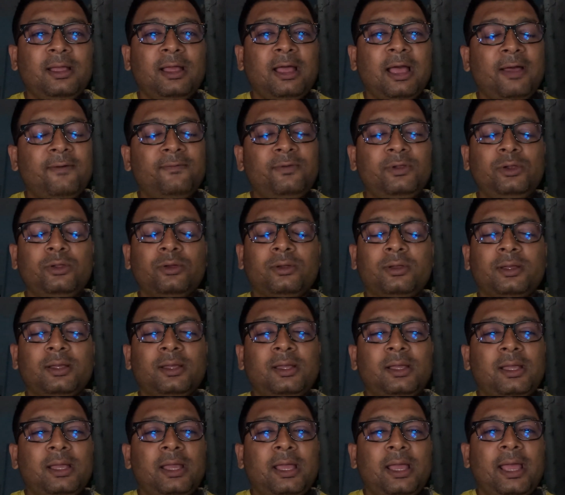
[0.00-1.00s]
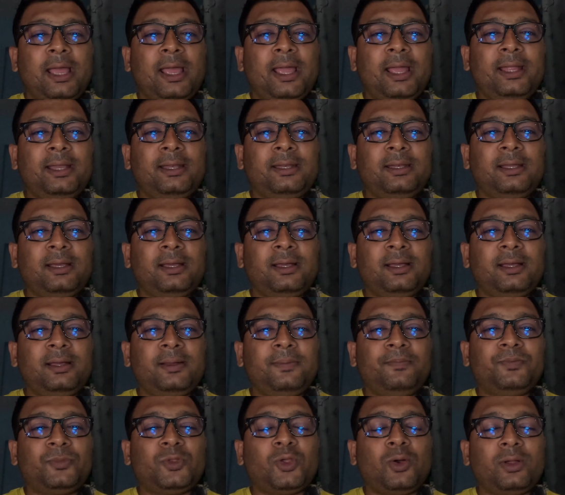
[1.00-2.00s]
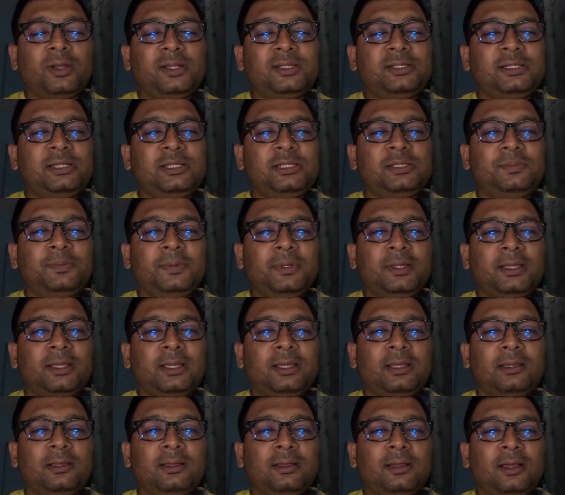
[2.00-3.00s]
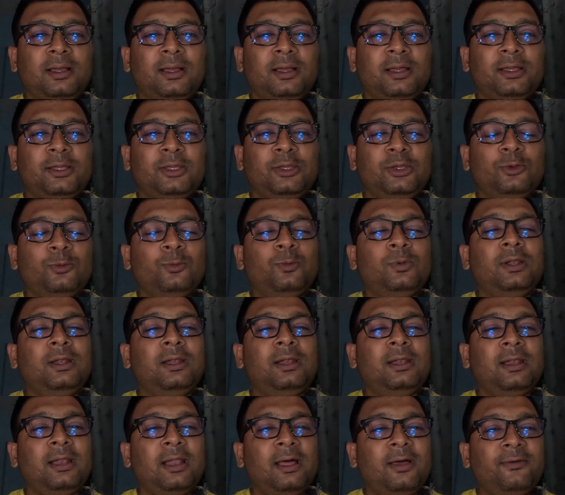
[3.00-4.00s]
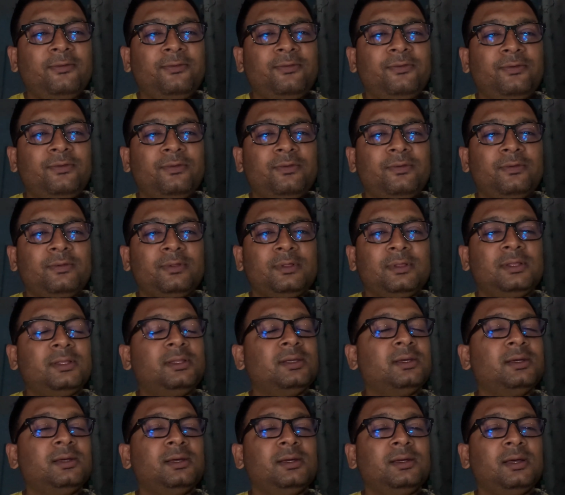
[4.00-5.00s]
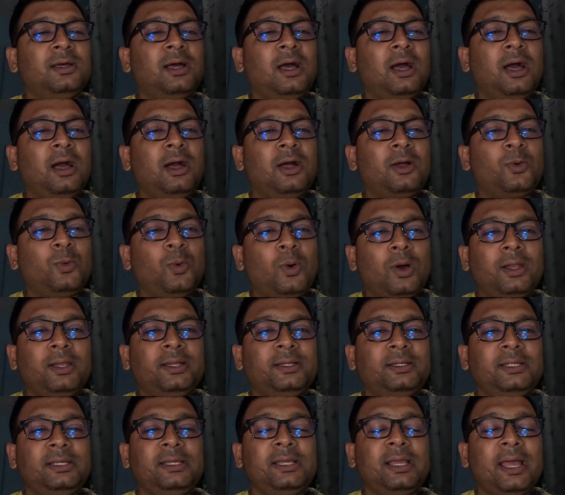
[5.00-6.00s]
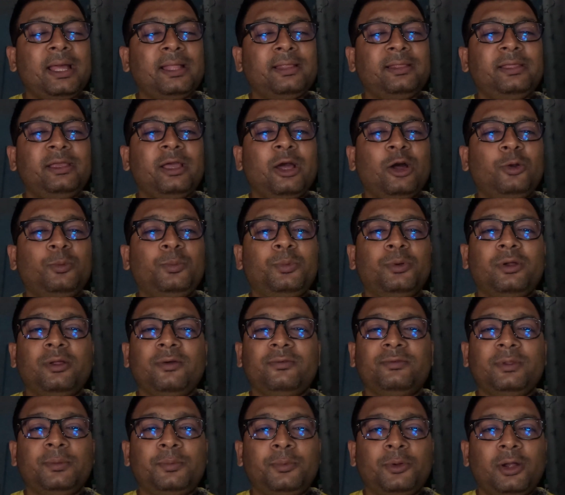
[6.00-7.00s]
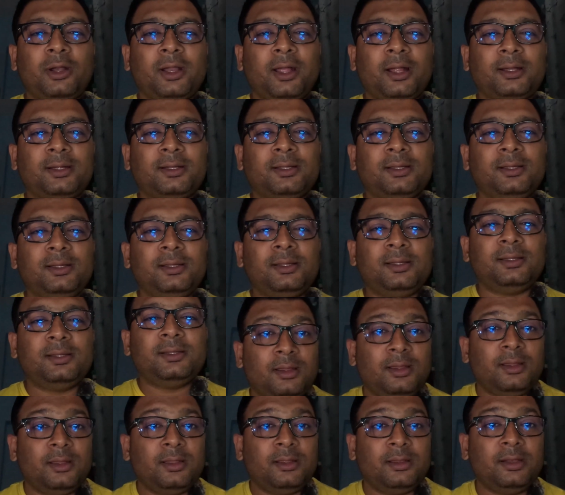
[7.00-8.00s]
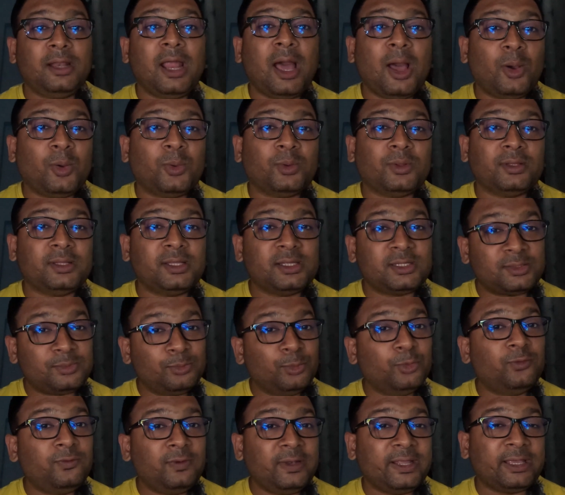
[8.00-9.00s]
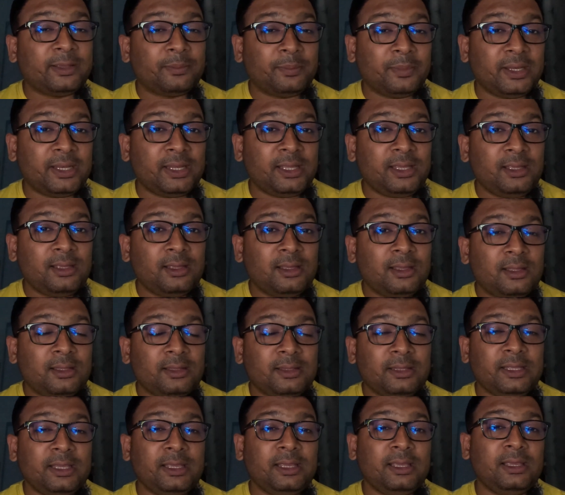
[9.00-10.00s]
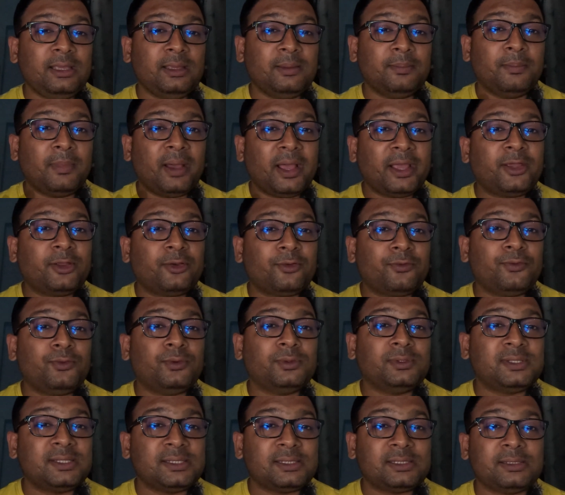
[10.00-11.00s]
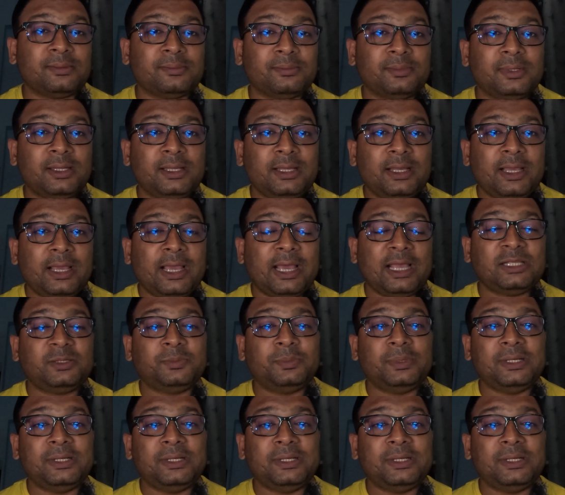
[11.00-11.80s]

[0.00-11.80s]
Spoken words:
have a look. And honestly speaking, you will love the quality and the output of the product. Now, this MoveLink Mini, the microphone system, has